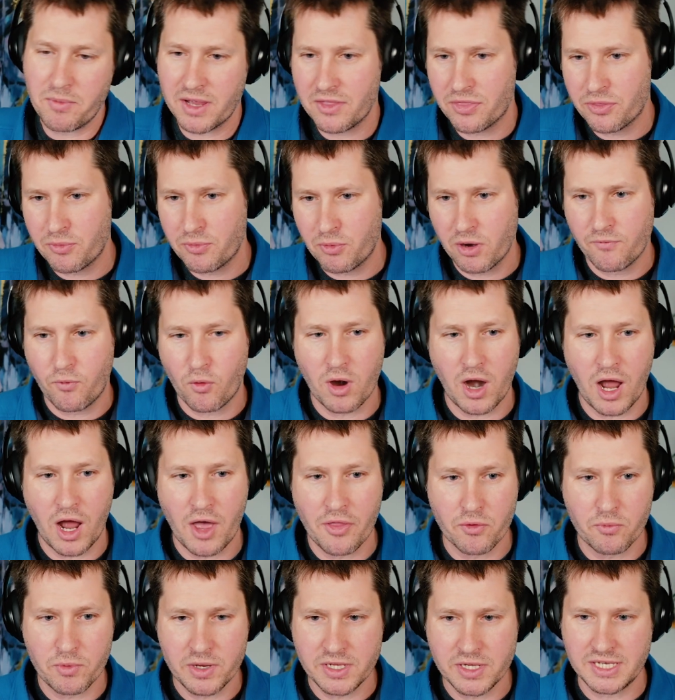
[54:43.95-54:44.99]
3 or 4
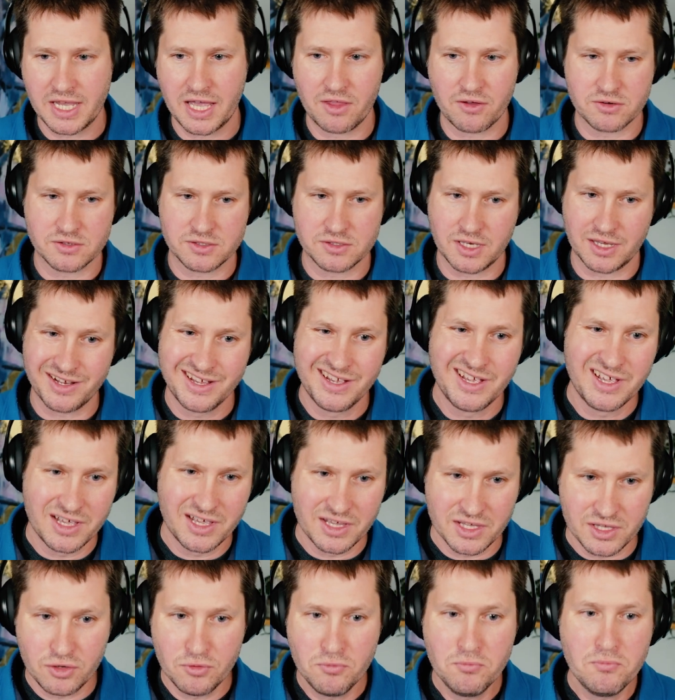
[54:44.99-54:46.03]
other retailers that
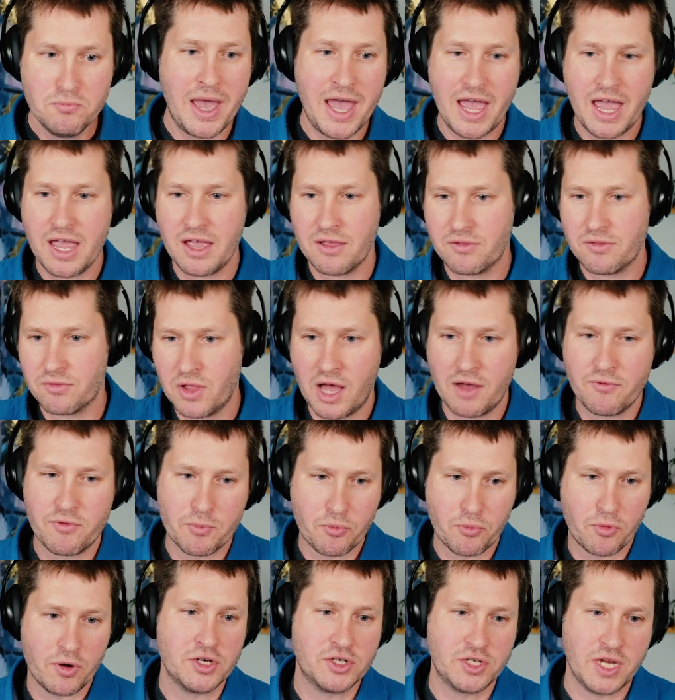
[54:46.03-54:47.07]
you may love,
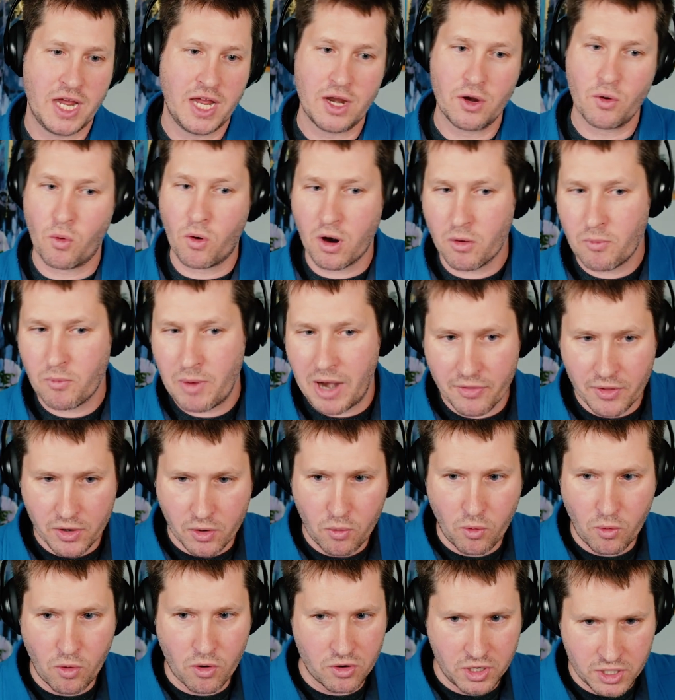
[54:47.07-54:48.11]
appreciate, or around the
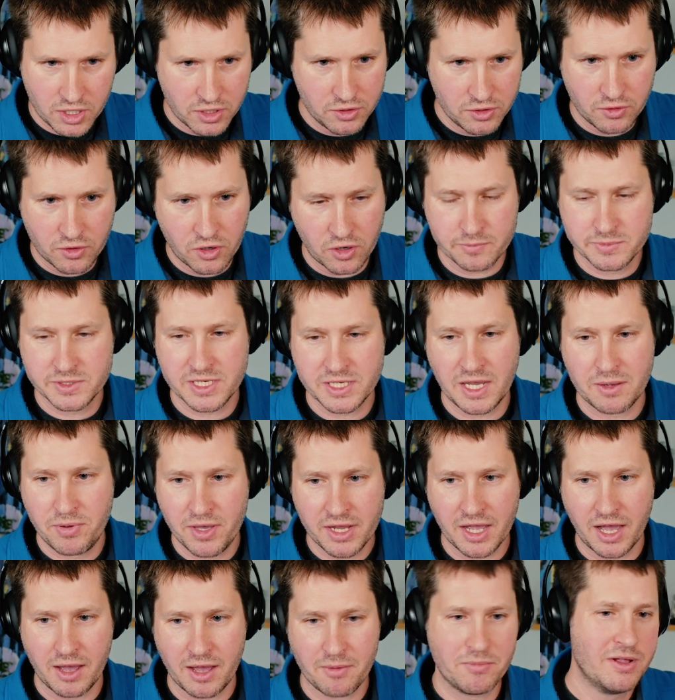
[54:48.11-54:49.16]
corner you can do curbside
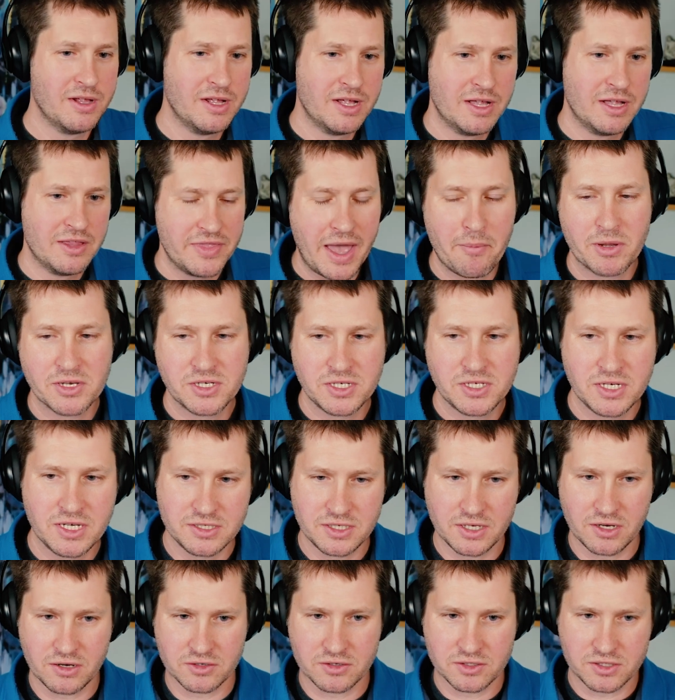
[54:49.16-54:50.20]
pickup. How much
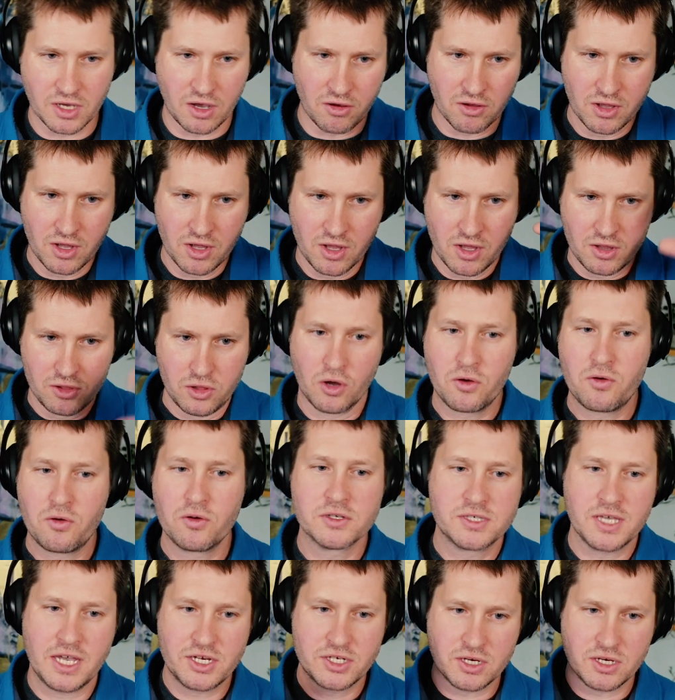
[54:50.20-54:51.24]
easier? So
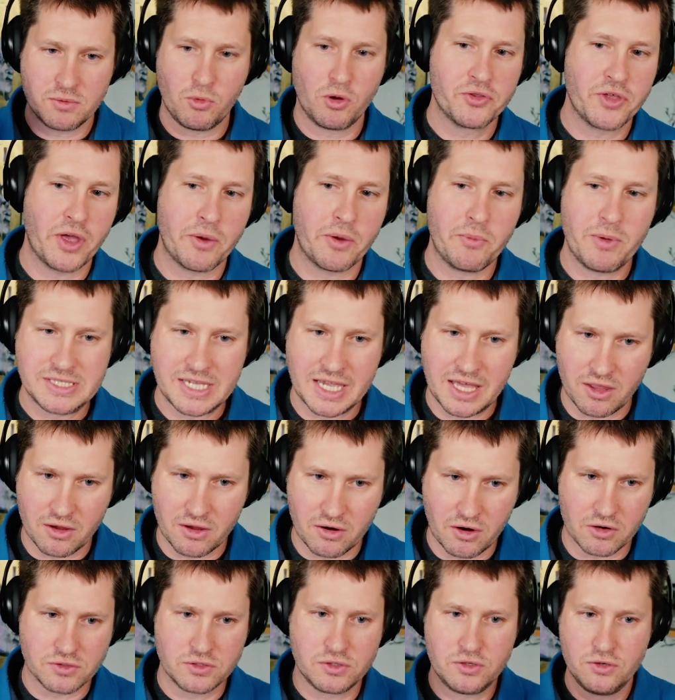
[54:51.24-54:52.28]
localization and multi-retailer
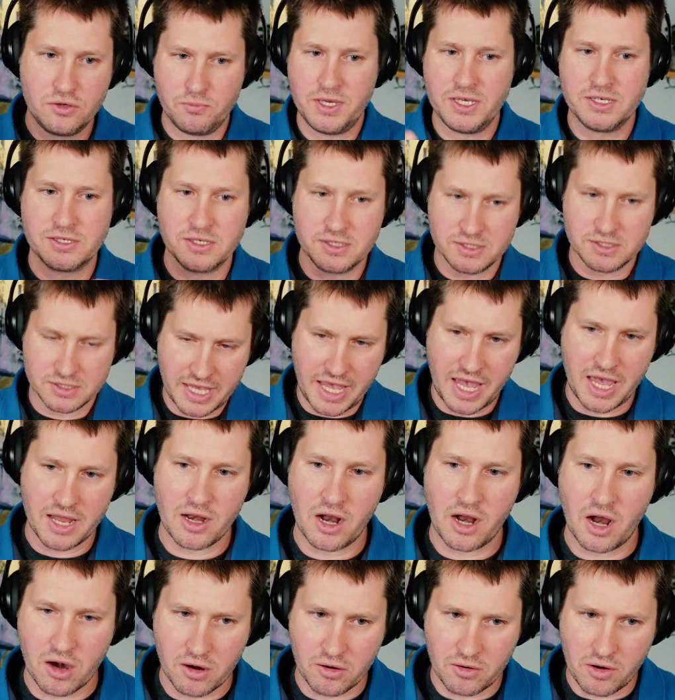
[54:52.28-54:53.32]
are 2 pieces that
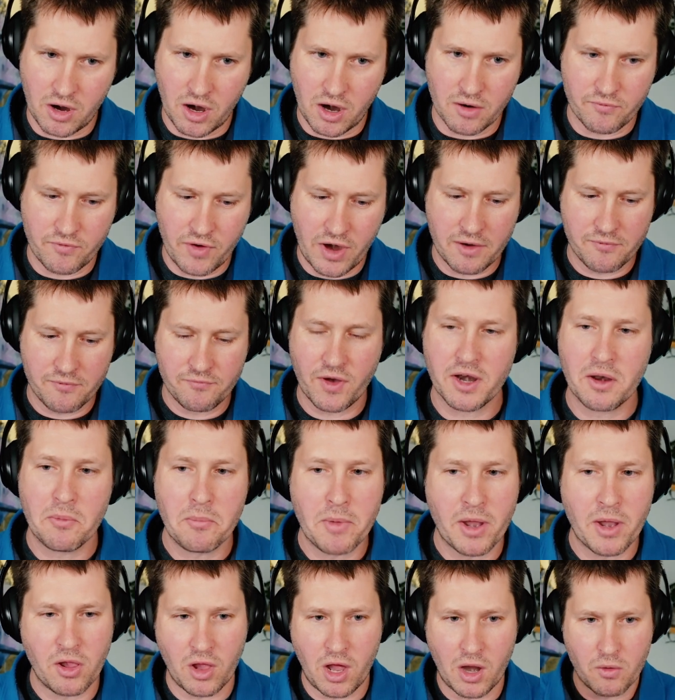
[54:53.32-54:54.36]
are very
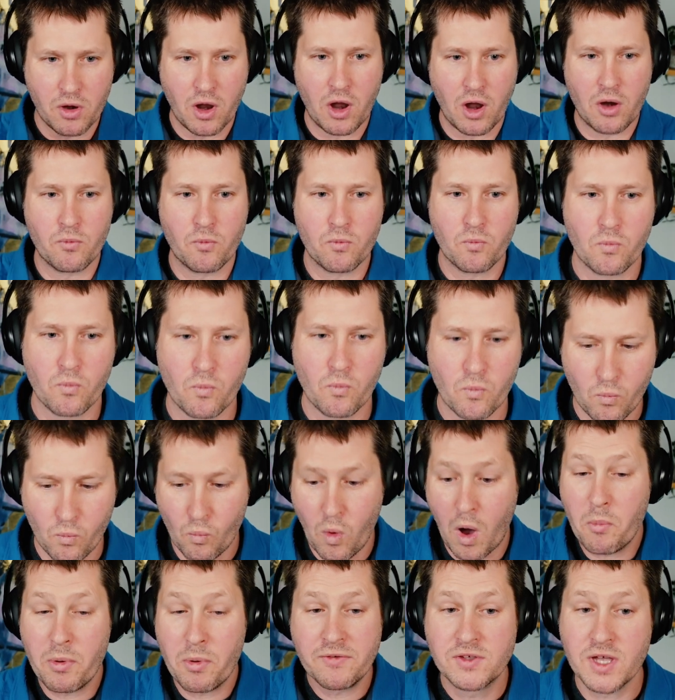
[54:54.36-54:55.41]
fundamental on
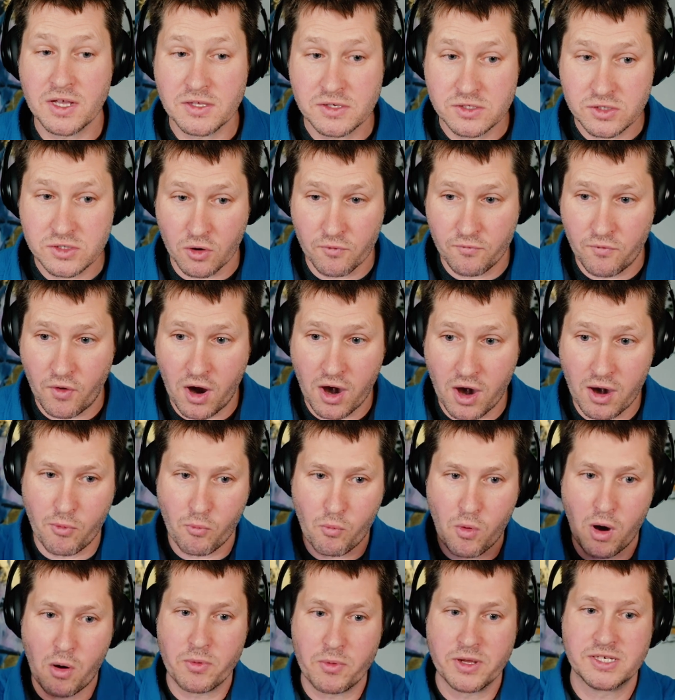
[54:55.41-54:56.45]
what we've done so far, but
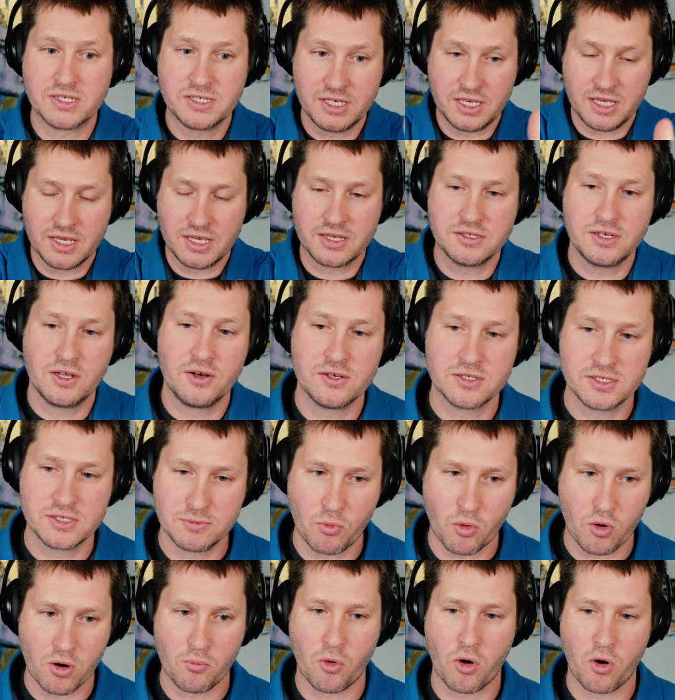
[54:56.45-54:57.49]
where we continue to see
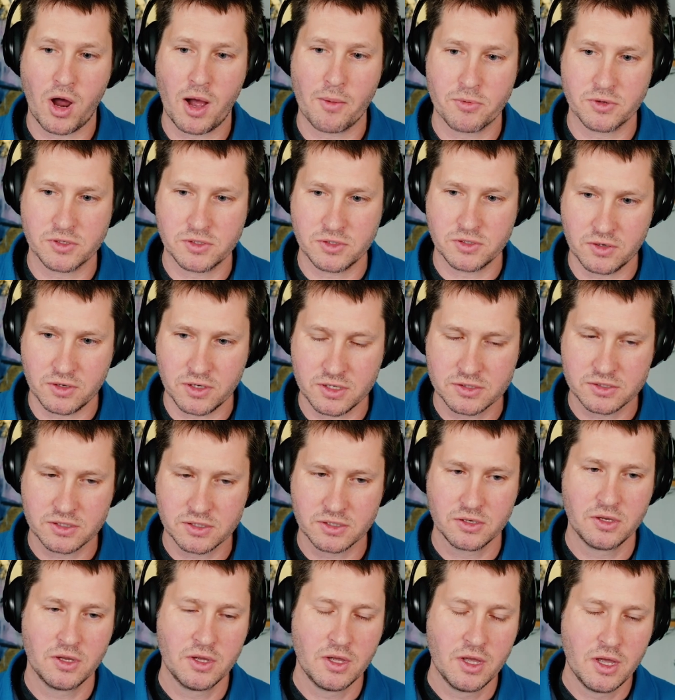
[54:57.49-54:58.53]
more and more opportunities.
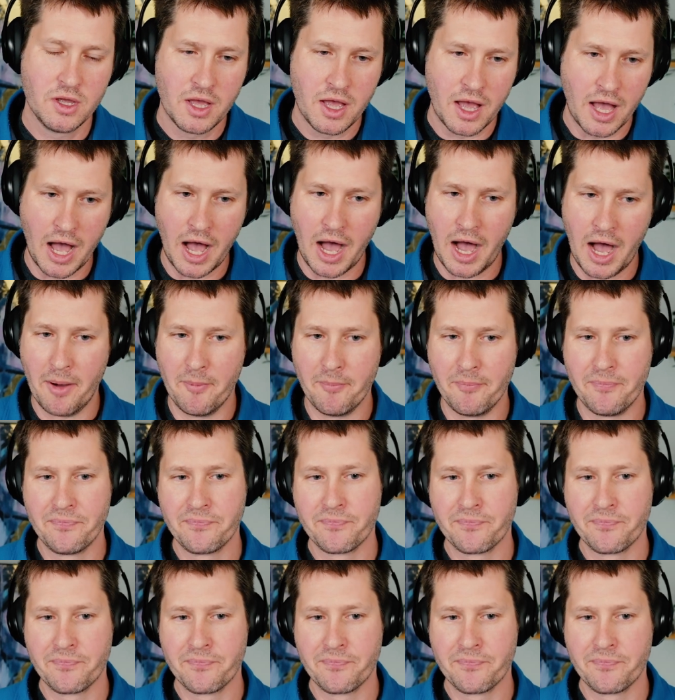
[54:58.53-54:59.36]
Um,